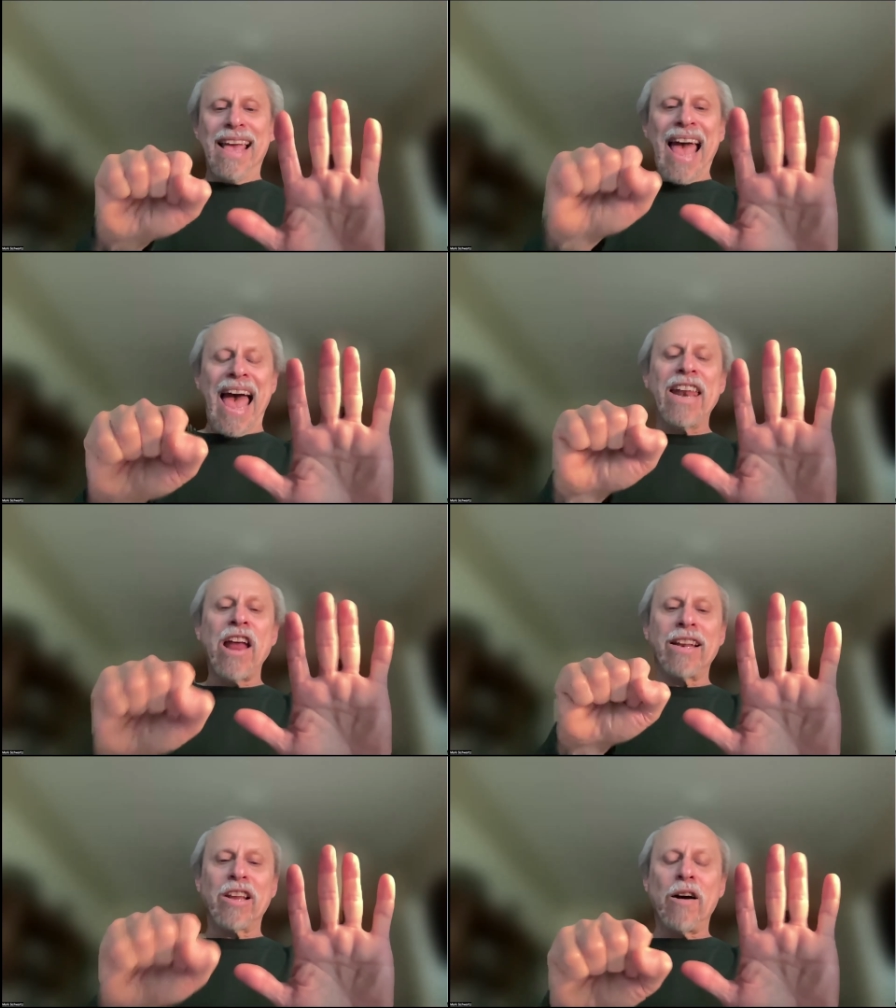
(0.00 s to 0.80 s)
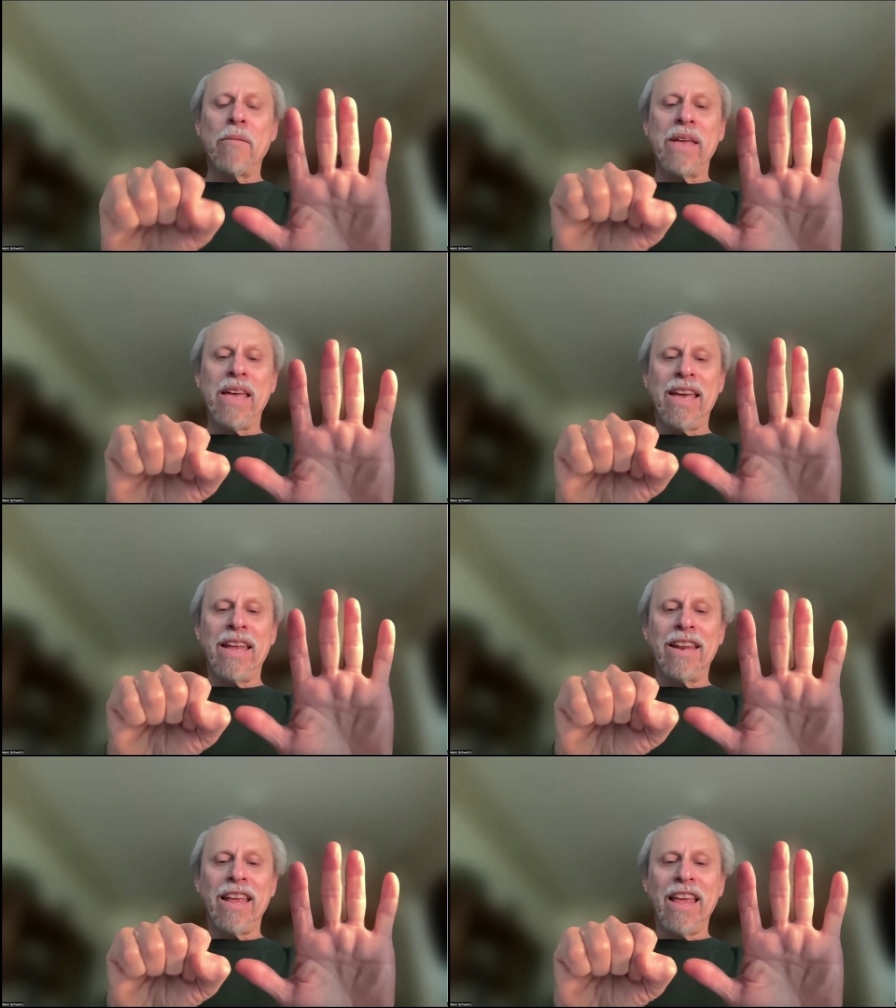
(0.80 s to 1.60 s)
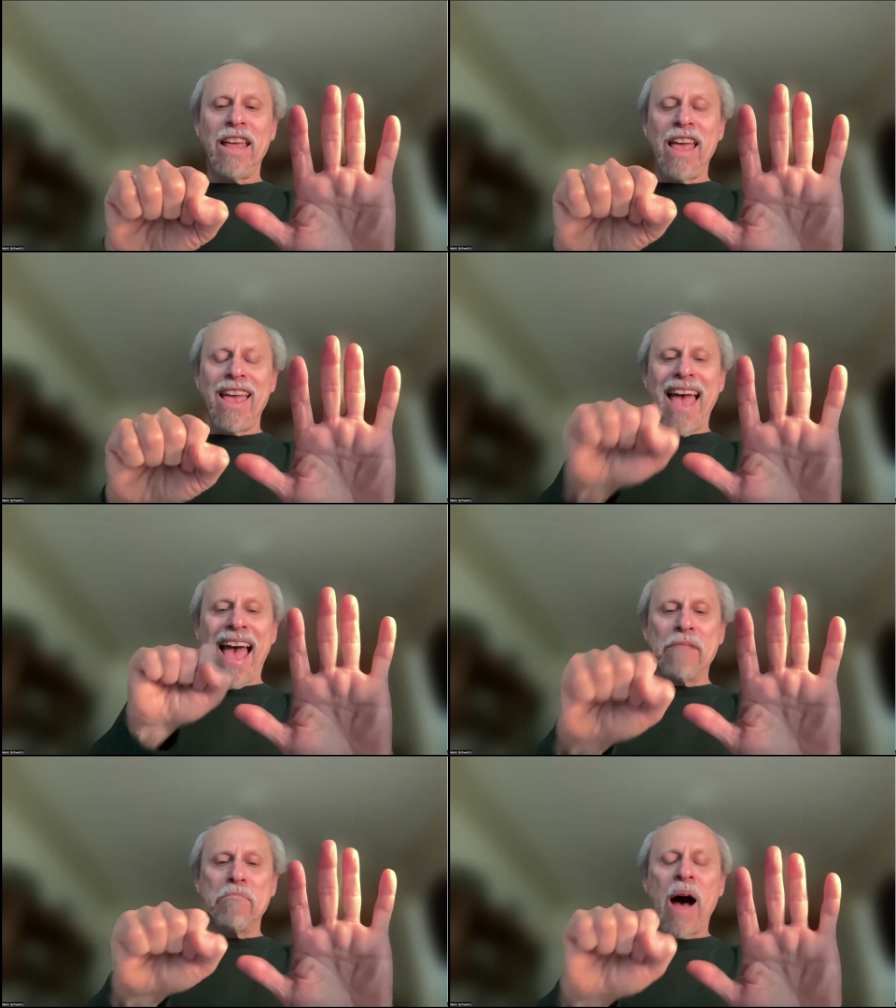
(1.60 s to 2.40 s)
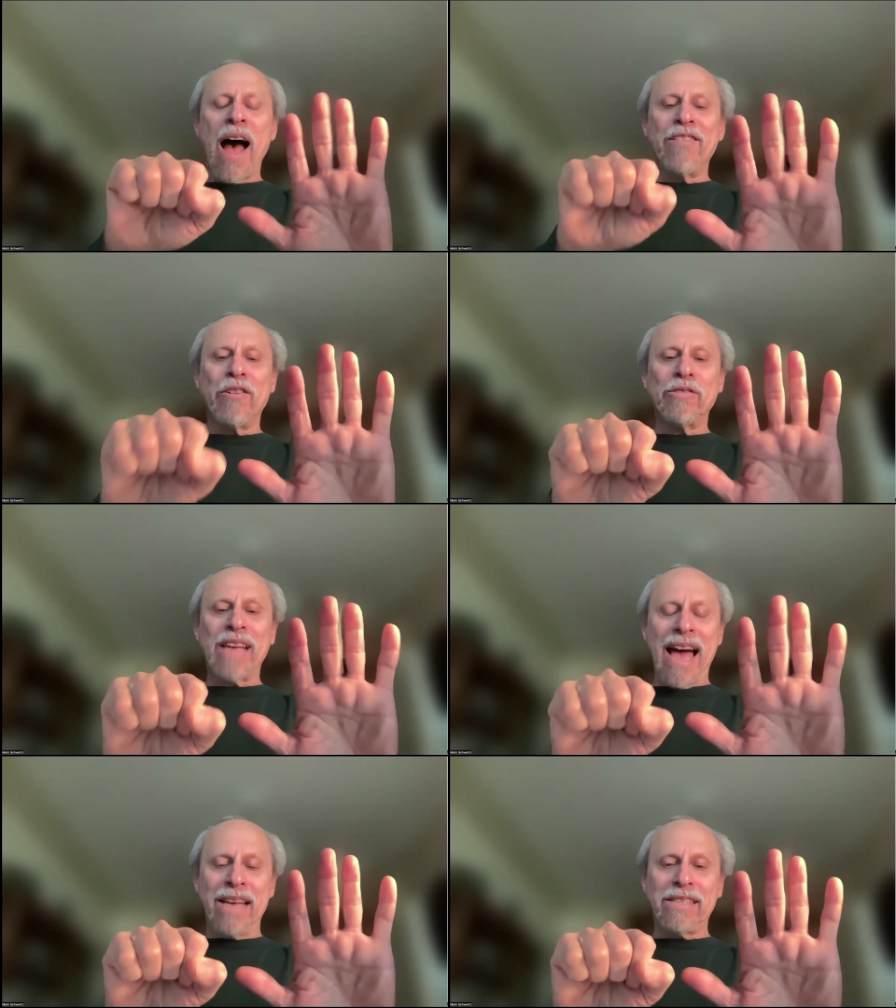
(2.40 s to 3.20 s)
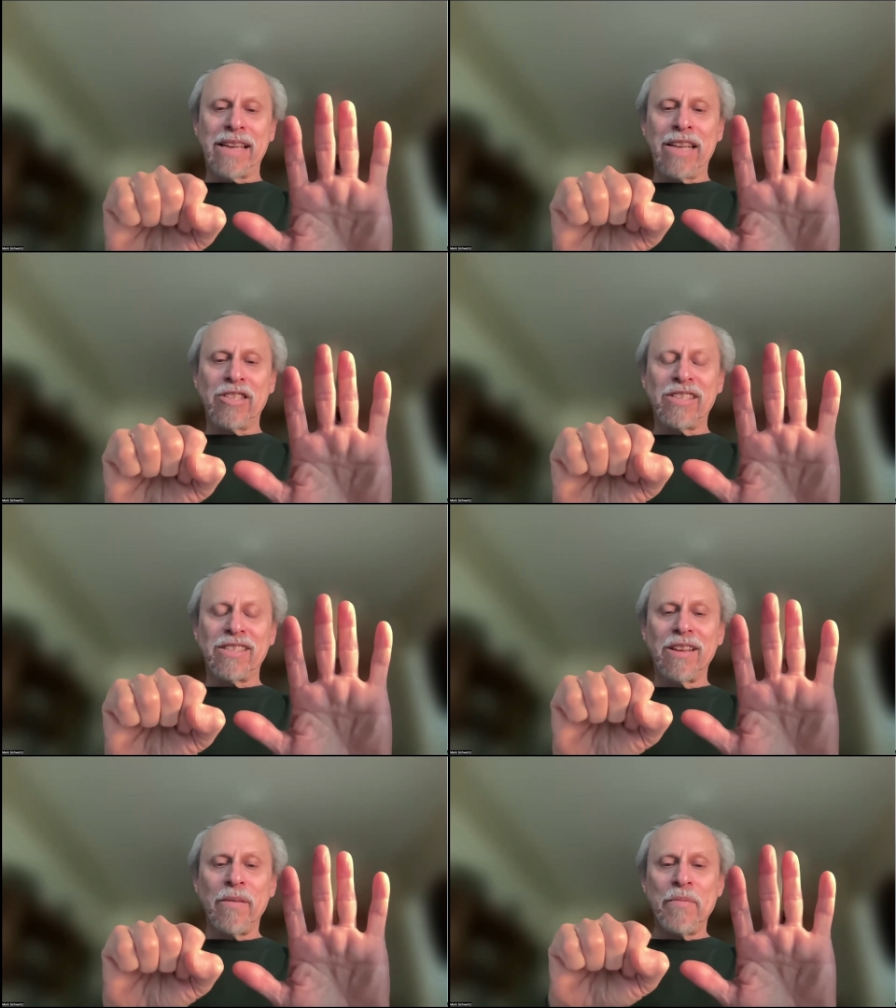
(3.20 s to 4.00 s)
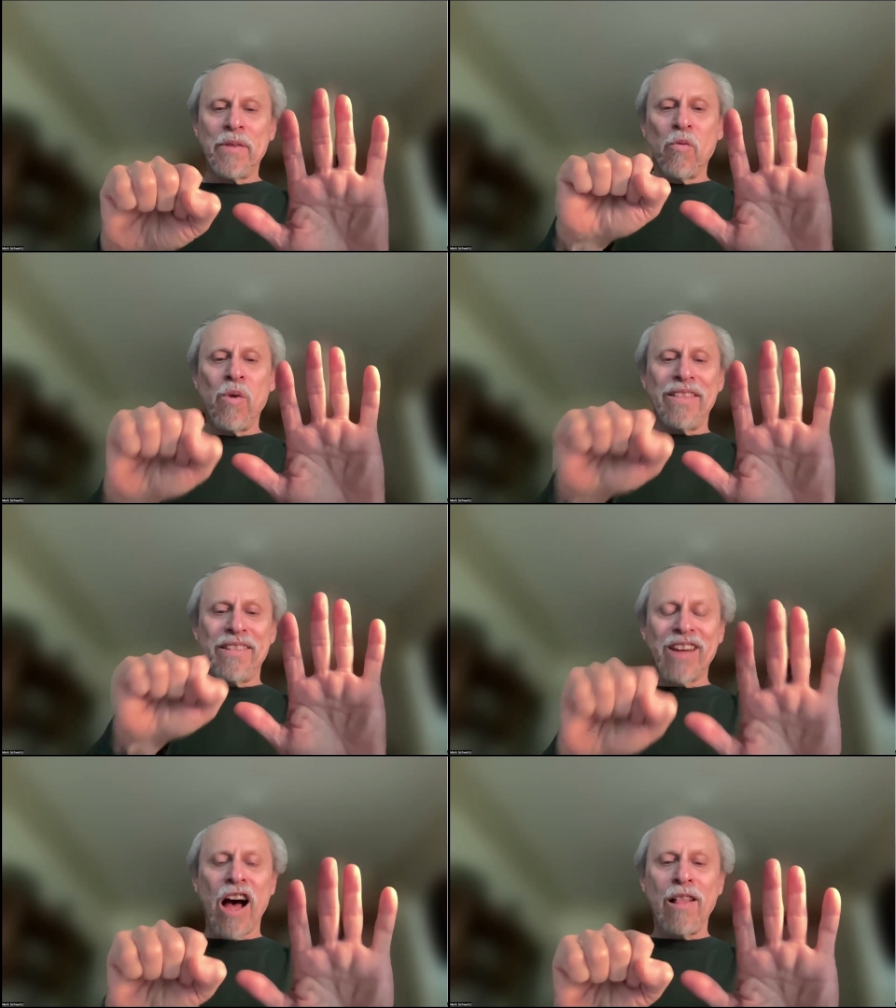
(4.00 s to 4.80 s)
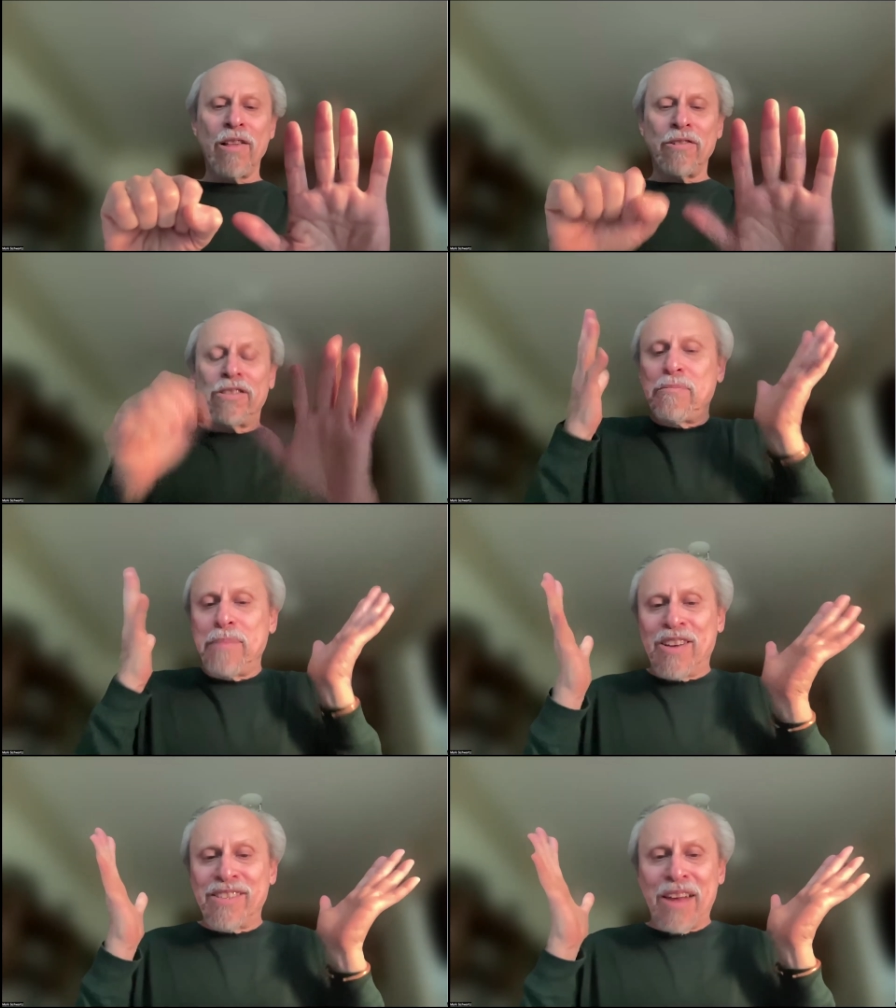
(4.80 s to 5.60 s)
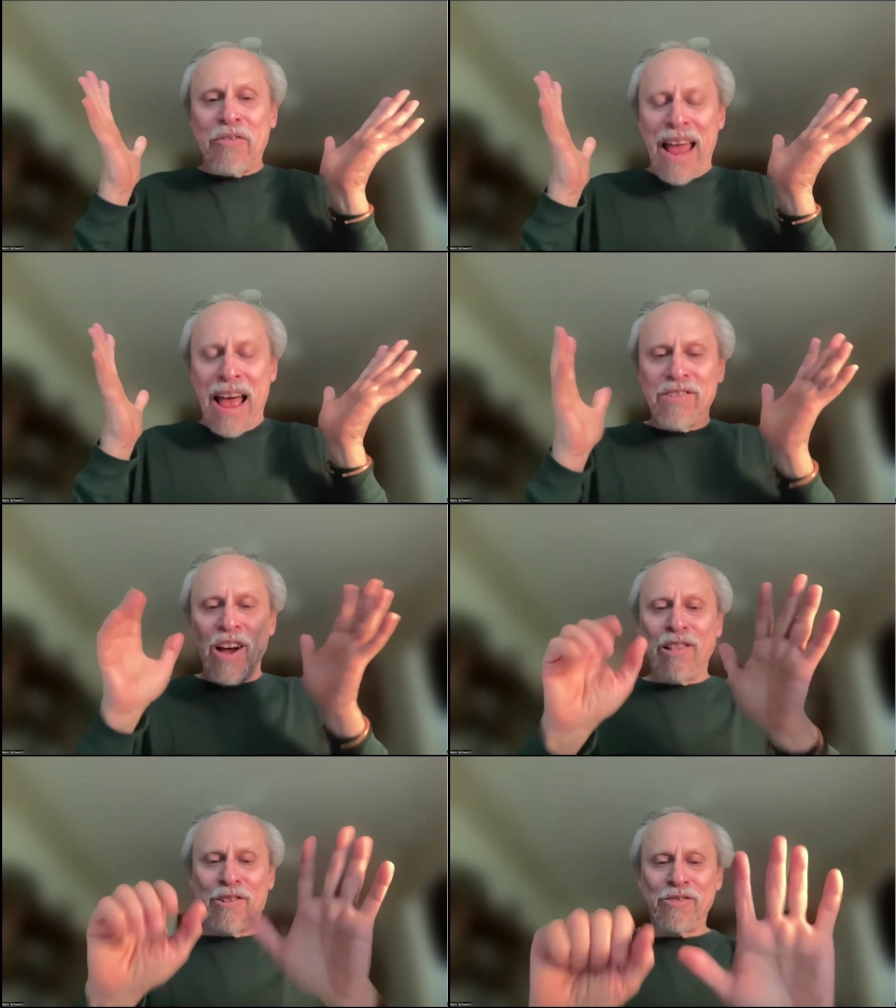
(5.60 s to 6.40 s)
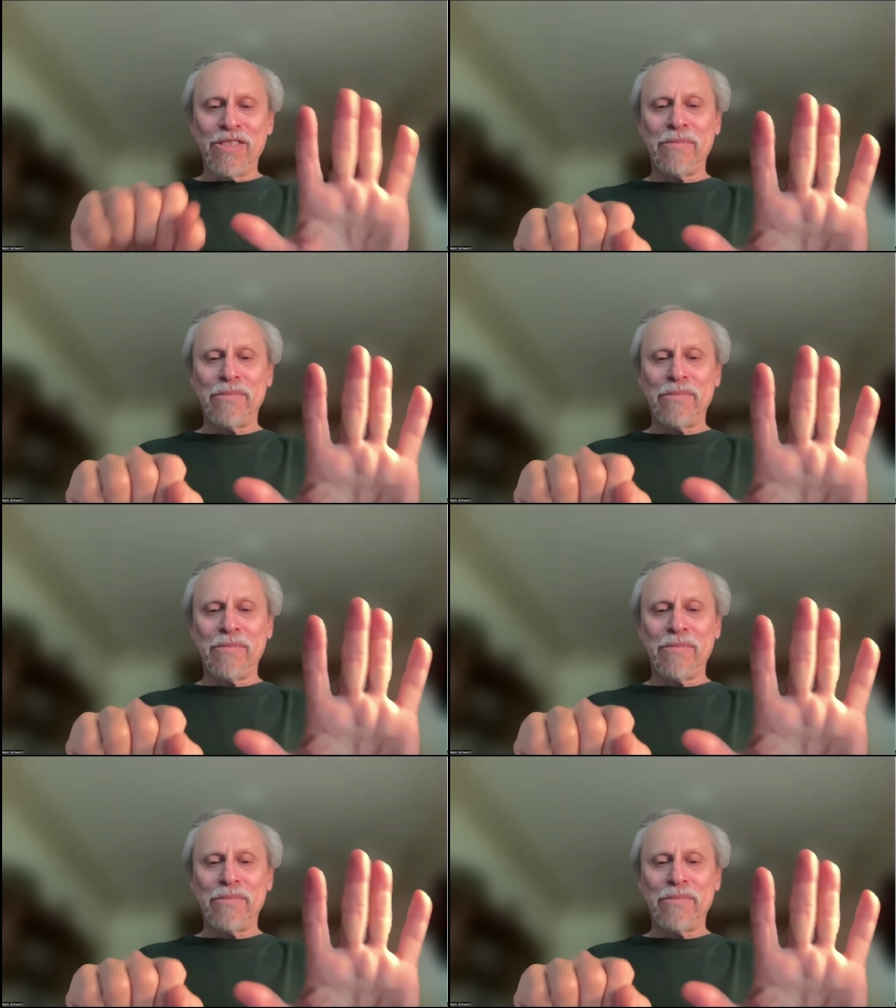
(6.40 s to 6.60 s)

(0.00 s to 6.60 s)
cannot come in and buy those assets with dollars because they don't have dollars.